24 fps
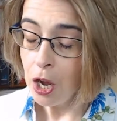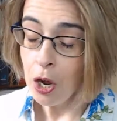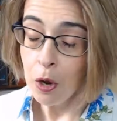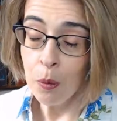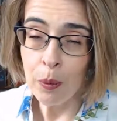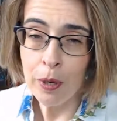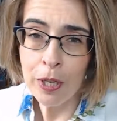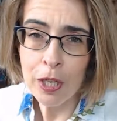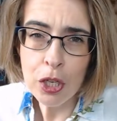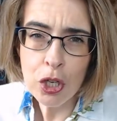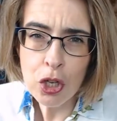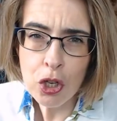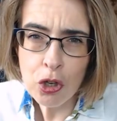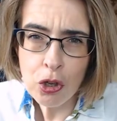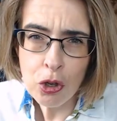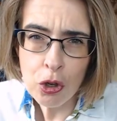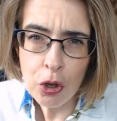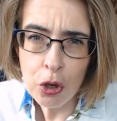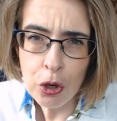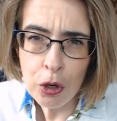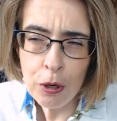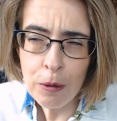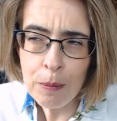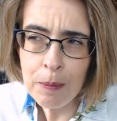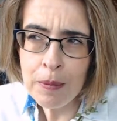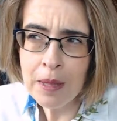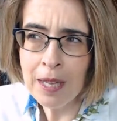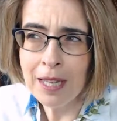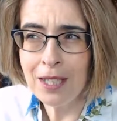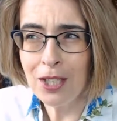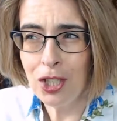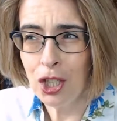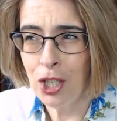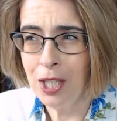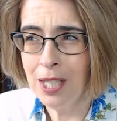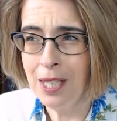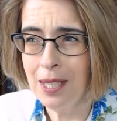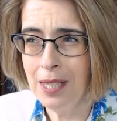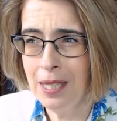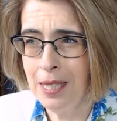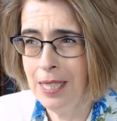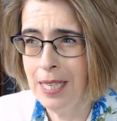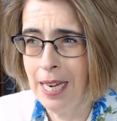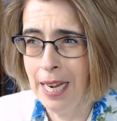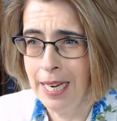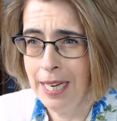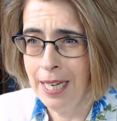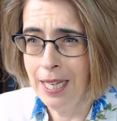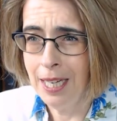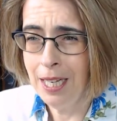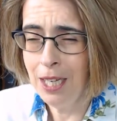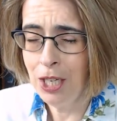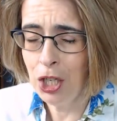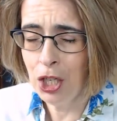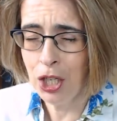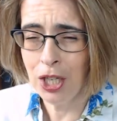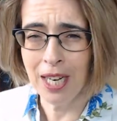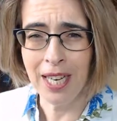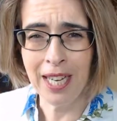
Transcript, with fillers: We assume that she's Danish.